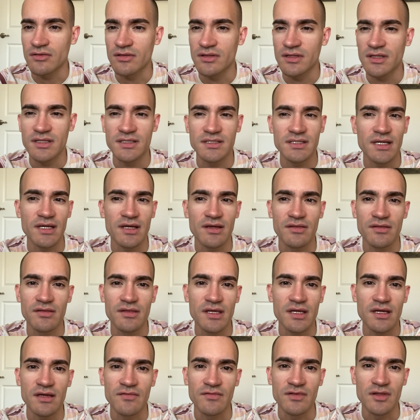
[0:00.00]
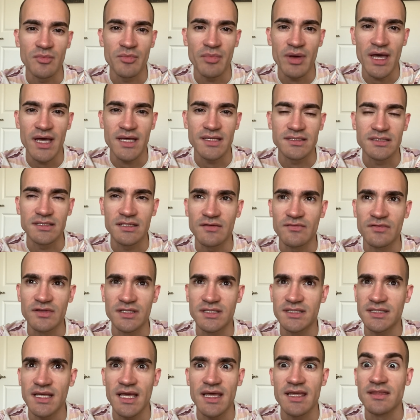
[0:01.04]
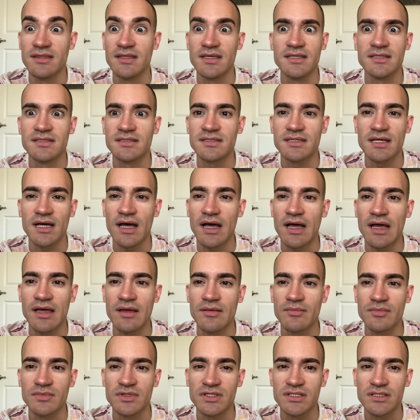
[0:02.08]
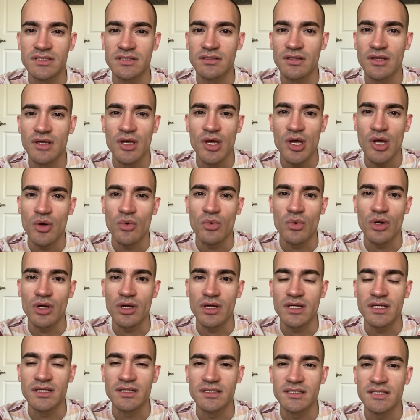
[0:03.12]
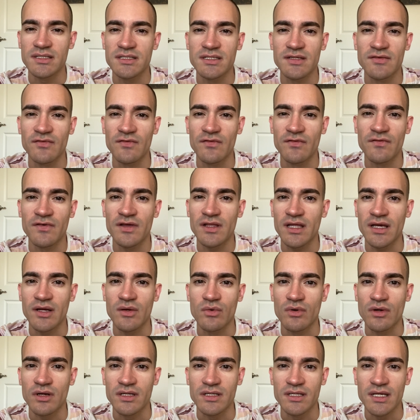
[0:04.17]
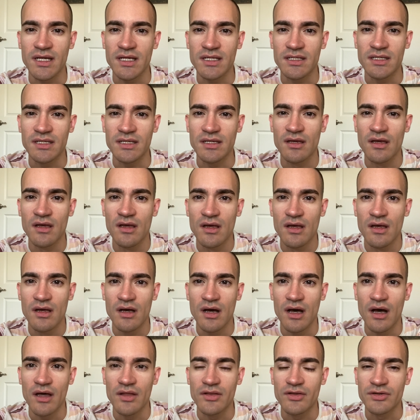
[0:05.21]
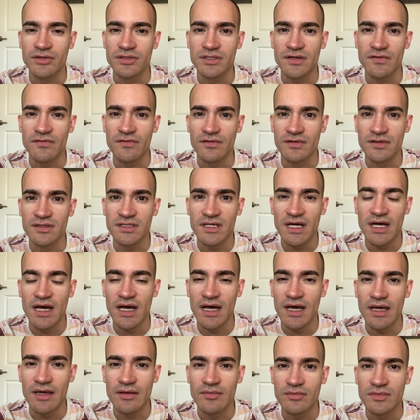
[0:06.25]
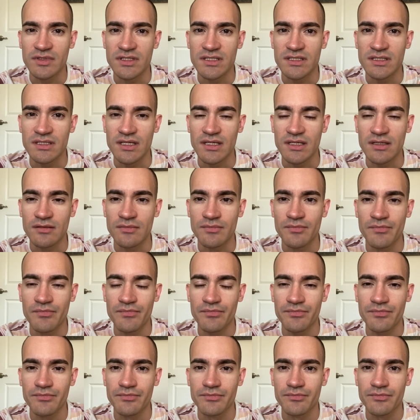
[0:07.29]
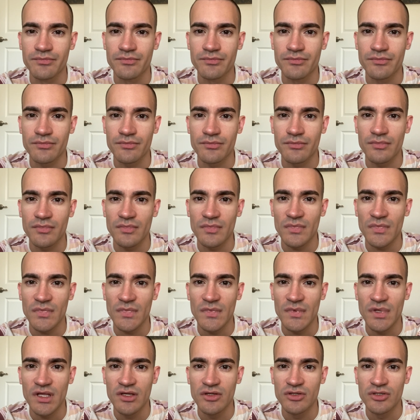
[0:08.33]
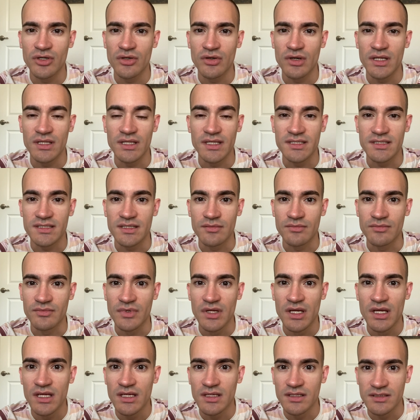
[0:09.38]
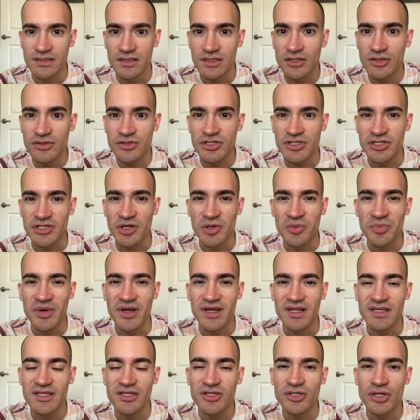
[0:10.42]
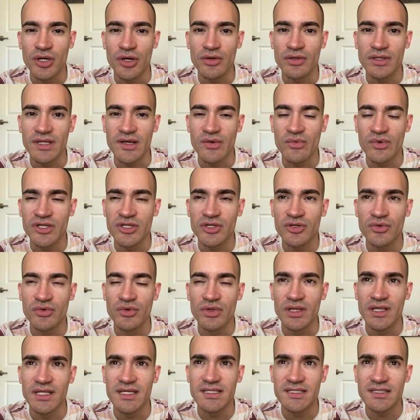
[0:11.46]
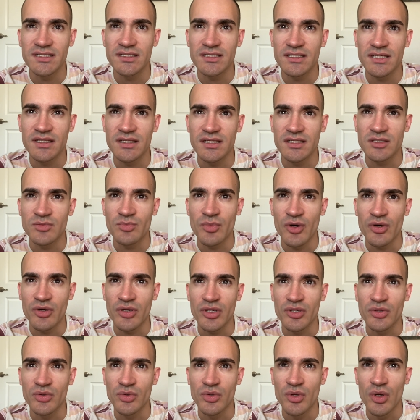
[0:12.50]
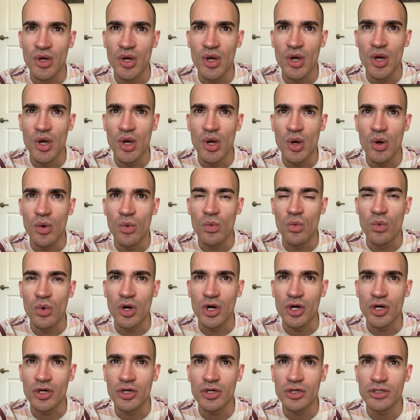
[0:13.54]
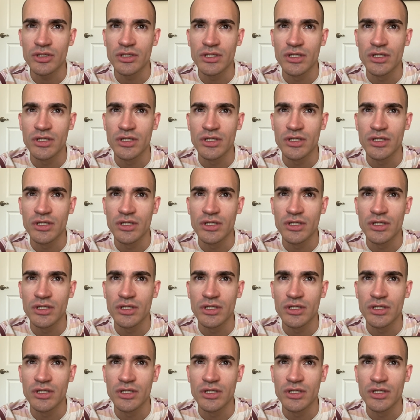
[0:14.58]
It's like a thing of the past to even say these times we're in. It doesn't even feel like we're in any other different times than, you know, unless I'm delusional. But, you know, like, when you listen to the spoken word